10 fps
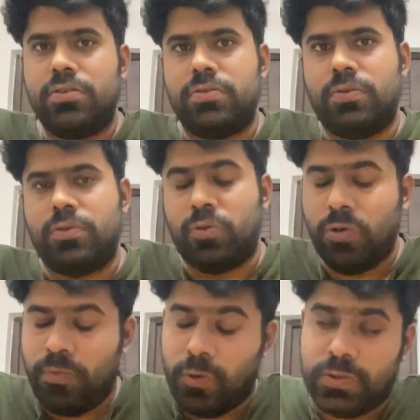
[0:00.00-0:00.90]
So
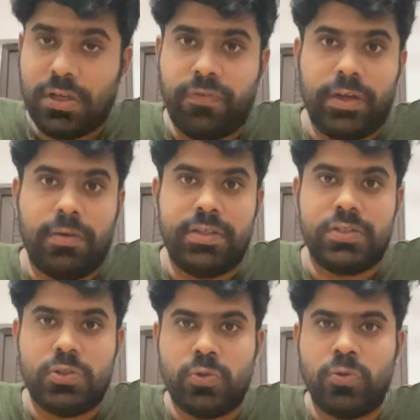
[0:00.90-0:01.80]
though most of it
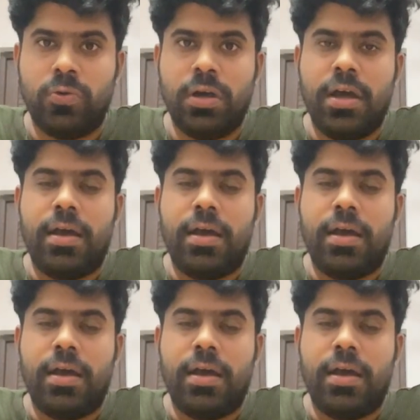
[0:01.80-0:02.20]
is true,